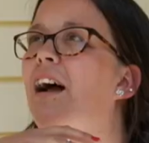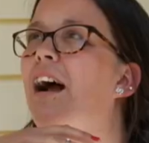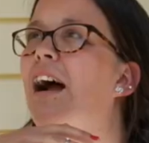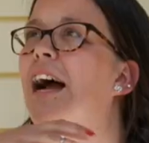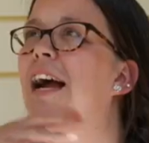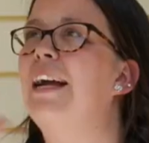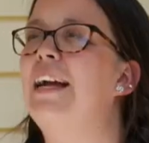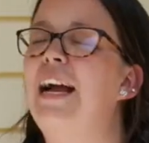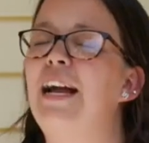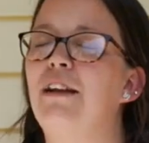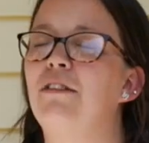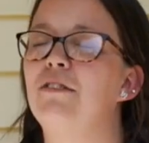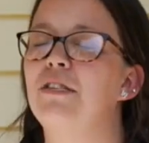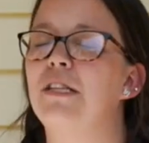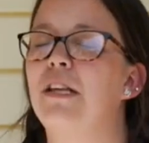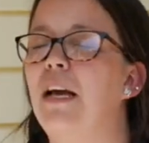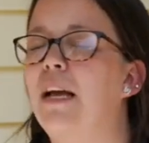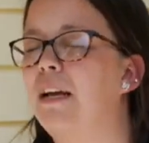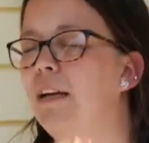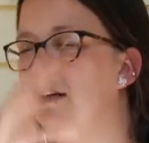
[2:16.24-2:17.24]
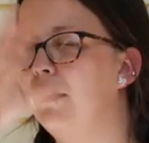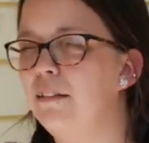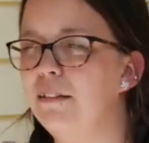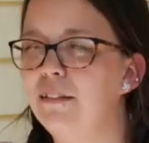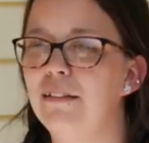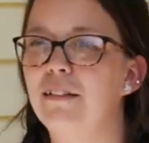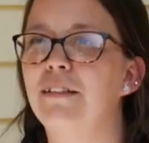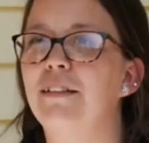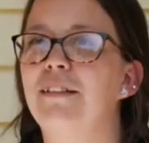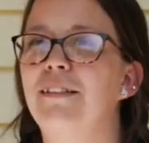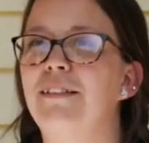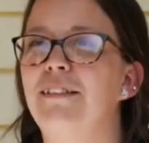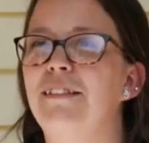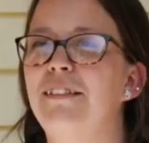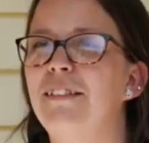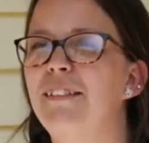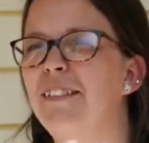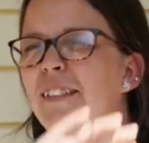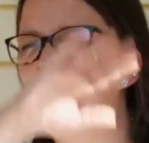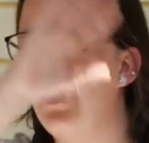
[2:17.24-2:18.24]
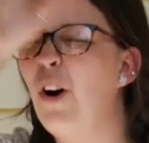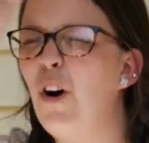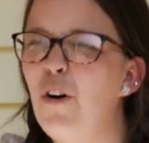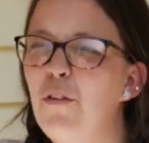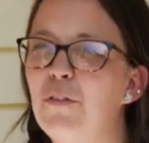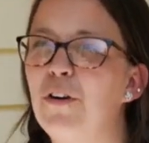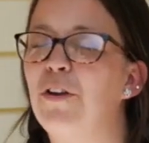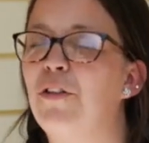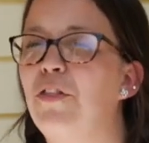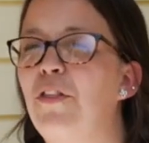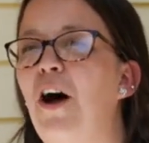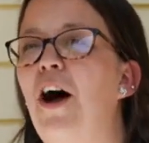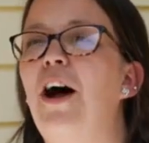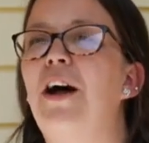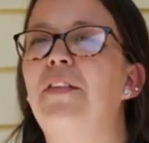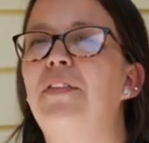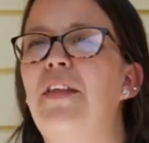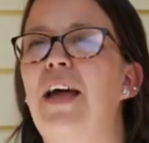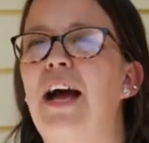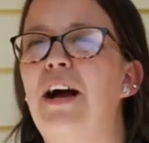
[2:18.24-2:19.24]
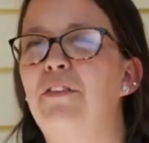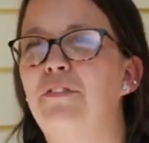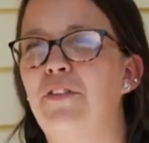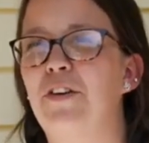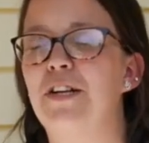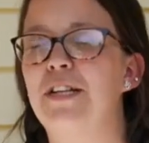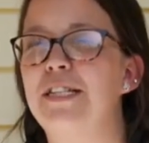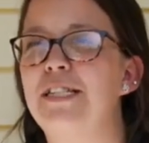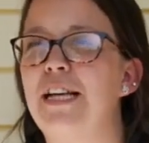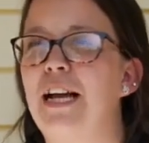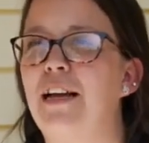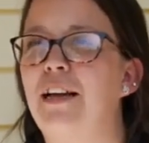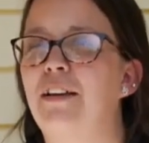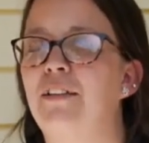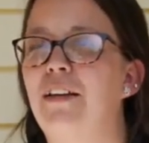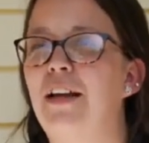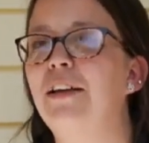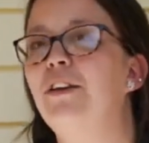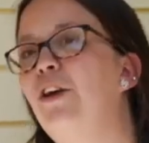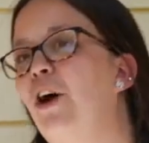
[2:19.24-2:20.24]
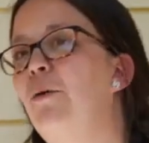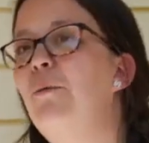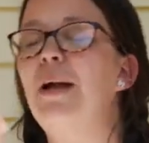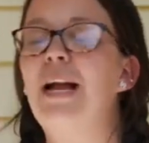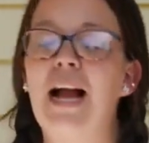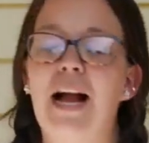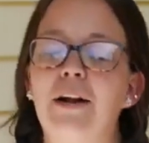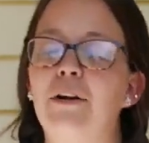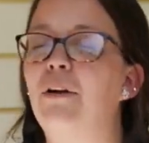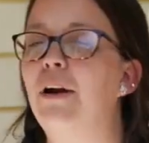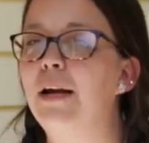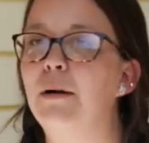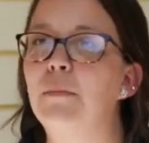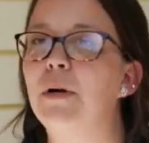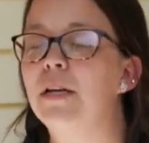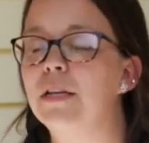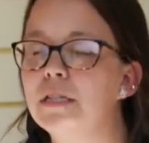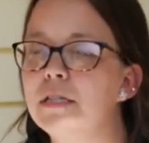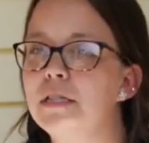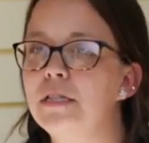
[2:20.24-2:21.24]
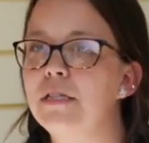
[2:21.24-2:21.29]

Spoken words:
I kind of was like, overthought that for a second, like, no, we got grandmas.